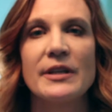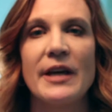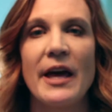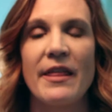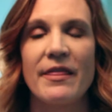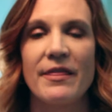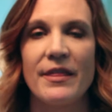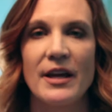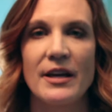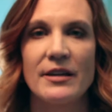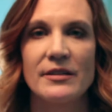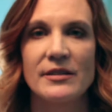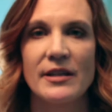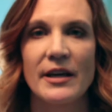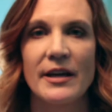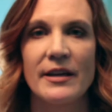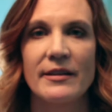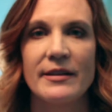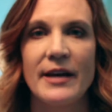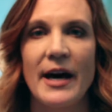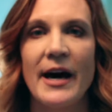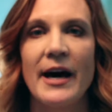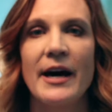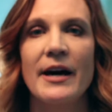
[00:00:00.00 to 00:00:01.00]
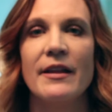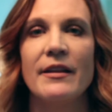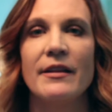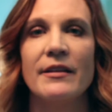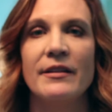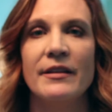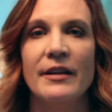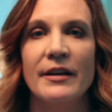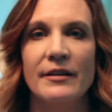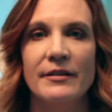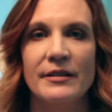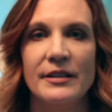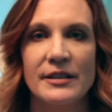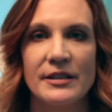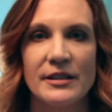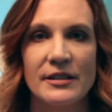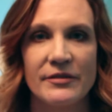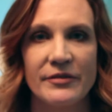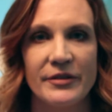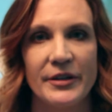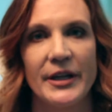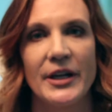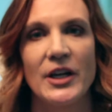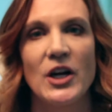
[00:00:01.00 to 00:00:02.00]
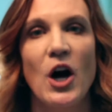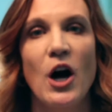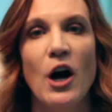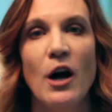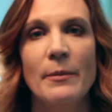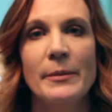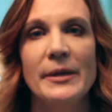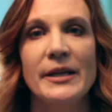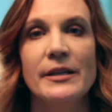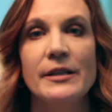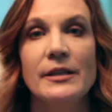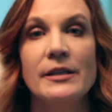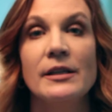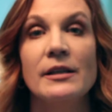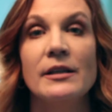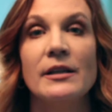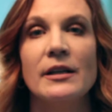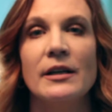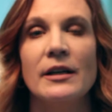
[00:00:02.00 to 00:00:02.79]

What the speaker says: and things like that, that this is very common.